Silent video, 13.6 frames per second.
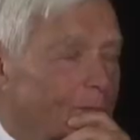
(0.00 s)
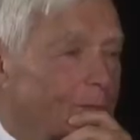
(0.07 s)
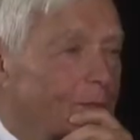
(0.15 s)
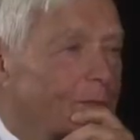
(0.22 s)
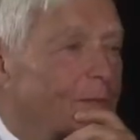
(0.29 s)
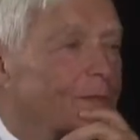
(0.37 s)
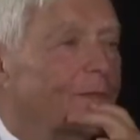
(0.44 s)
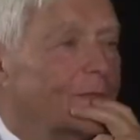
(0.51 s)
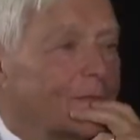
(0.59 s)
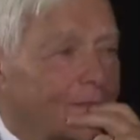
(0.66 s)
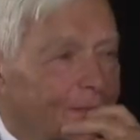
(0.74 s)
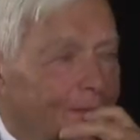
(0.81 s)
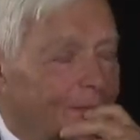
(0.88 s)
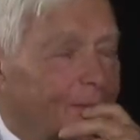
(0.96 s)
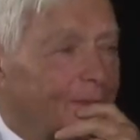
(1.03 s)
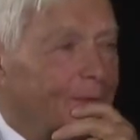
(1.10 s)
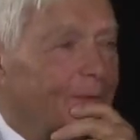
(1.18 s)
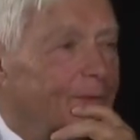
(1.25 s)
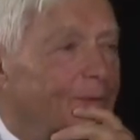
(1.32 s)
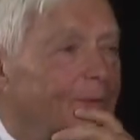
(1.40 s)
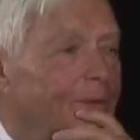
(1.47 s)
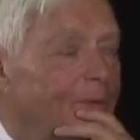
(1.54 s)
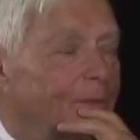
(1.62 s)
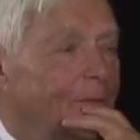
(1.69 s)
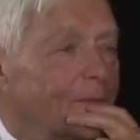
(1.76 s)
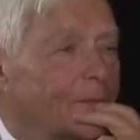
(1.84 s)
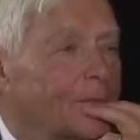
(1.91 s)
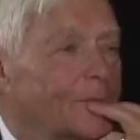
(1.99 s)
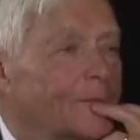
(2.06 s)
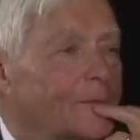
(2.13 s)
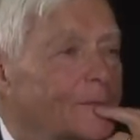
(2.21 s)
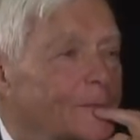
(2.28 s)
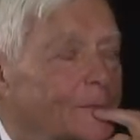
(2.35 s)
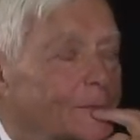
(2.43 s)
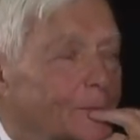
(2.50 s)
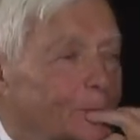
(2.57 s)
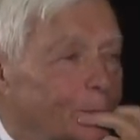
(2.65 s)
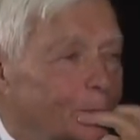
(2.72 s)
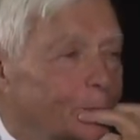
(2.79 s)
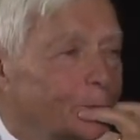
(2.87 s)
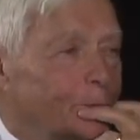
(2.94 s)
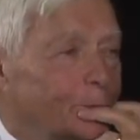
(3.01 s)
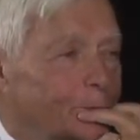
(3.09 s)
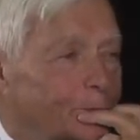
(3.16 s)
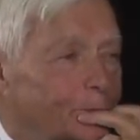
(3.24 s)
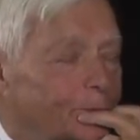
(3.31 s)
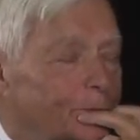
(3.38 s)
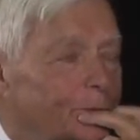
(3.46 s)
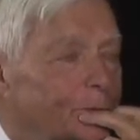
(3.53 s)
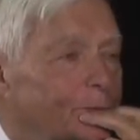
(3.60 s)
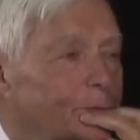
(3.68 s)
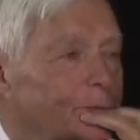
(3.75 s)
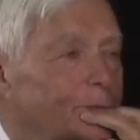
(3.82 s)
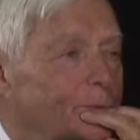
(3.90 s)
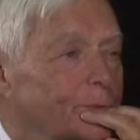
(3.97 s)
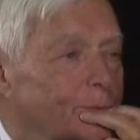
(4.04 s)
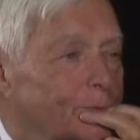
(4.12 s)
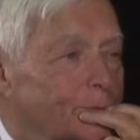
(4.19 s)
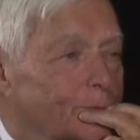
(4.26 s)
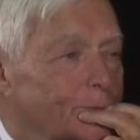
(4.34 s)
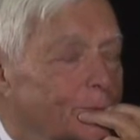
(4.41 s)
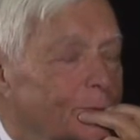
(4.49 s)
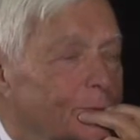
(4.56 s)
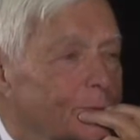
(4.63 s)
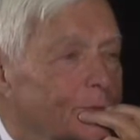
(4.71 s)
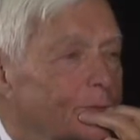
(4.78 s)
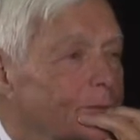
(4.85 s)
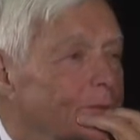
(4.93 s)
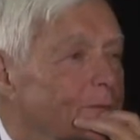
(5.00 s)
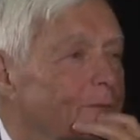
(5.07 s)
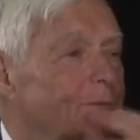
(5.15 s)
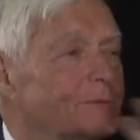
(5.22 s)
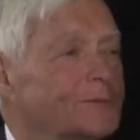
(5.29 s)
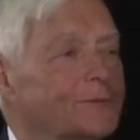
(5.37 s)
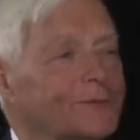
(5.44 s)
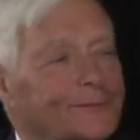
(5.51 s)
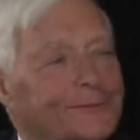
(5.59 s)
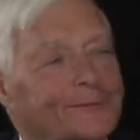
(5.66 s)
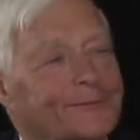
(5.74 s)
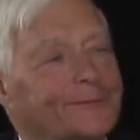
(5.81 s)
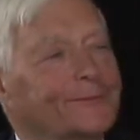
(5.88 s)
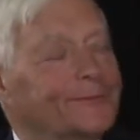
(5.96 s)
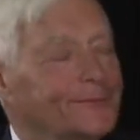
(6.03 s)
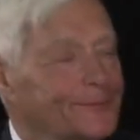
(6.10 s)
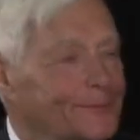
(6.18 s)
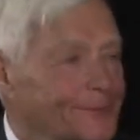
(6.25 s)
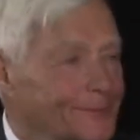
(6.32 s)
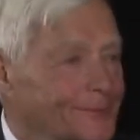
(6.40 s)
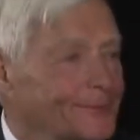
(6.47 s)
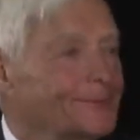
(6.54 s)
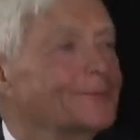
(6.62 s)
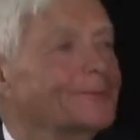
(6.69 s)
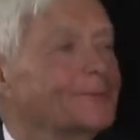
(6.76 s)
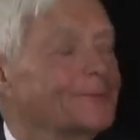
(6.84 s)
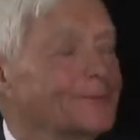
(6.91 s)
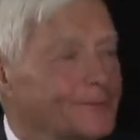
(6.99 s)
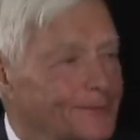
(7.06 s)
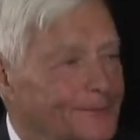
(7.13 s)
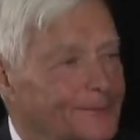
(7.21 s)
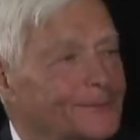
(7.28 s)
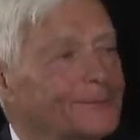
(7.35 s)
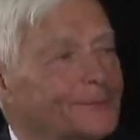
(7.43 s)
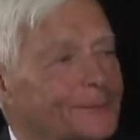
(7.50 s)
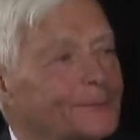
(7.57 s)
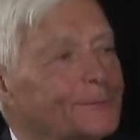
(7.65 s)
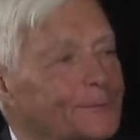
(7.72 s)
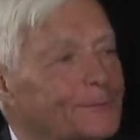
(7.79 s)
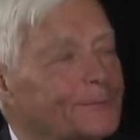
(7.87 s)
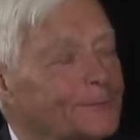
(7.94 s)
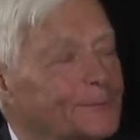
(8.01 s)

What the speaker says: that they were permitted to do this. The rules hadn't risen yet. People in Ottawa weren't interested in flying out to Winnipeg. And